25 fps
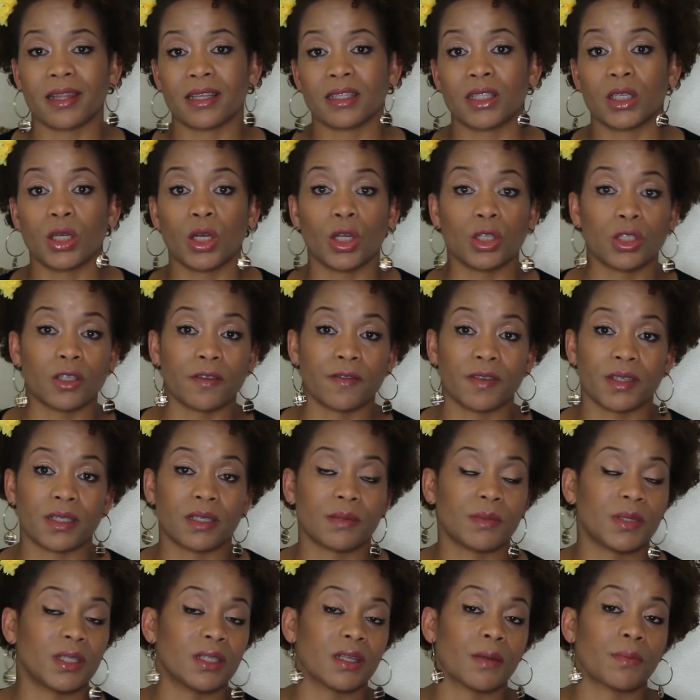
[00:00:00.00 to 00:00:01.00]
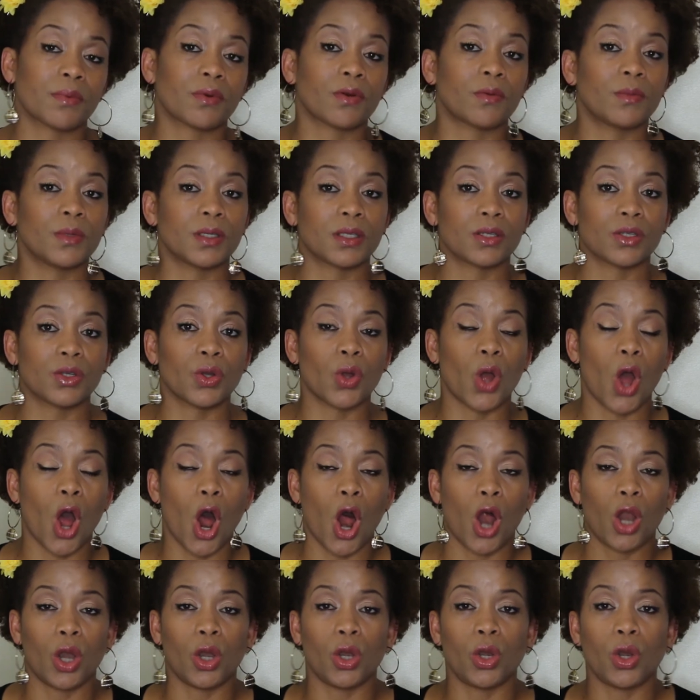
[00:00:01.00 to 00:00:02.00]
there's lots of vitamin that promise you
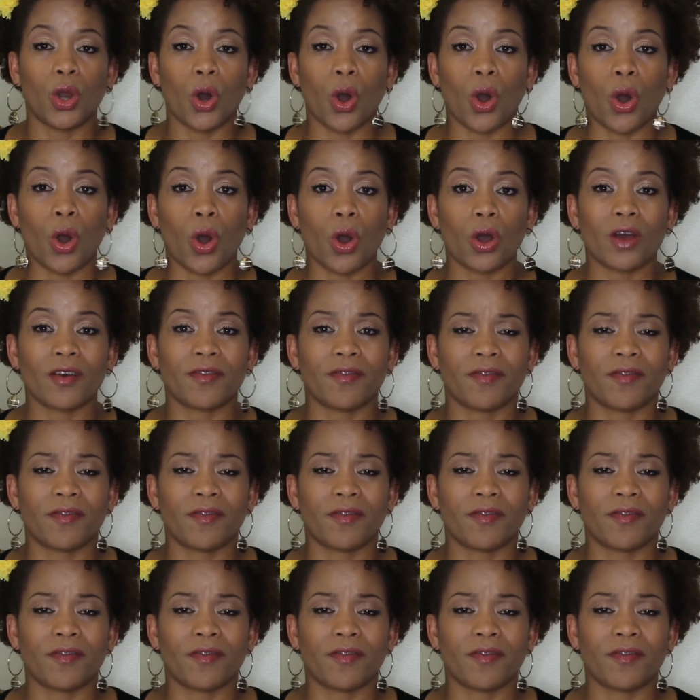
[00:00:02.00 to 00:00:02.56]
long,